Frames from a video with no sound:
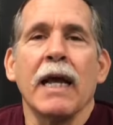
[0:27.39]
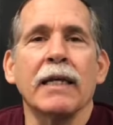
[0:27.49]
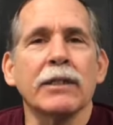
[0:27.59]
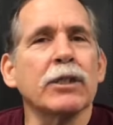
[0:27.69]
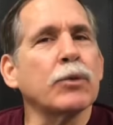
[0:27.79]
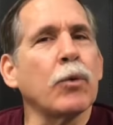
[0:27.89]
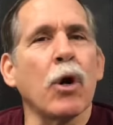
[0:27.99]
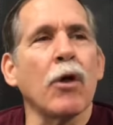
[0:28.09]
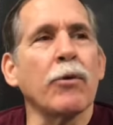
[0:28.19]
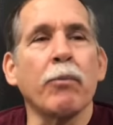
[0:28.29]
And this is where
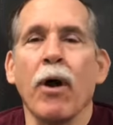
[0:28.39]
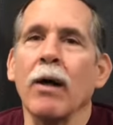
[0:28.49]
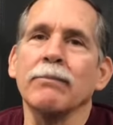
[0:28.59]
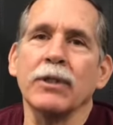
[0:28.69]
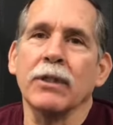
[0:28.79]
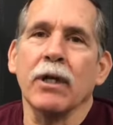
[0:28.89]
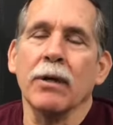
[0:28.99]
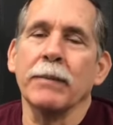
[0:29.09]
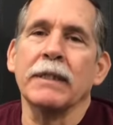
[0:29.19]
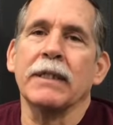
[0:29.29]
all the problems are
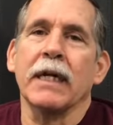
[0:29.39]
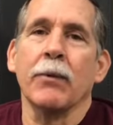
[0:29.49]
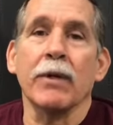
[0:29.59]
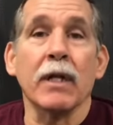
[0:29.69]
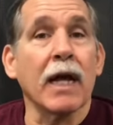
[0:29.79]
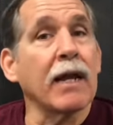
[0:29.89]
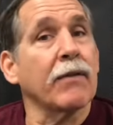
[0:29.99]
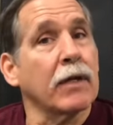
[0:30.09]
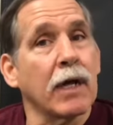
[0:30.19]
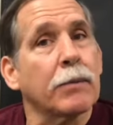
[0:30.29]
coming today, with a lot of
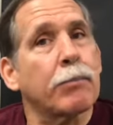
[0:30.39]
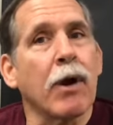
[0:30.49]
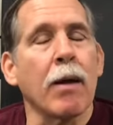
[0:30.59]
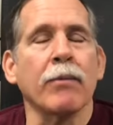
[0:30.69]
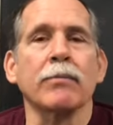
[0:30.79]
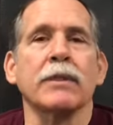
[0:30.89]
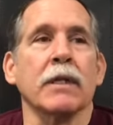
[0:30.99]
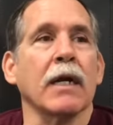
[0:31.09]
the gut problems,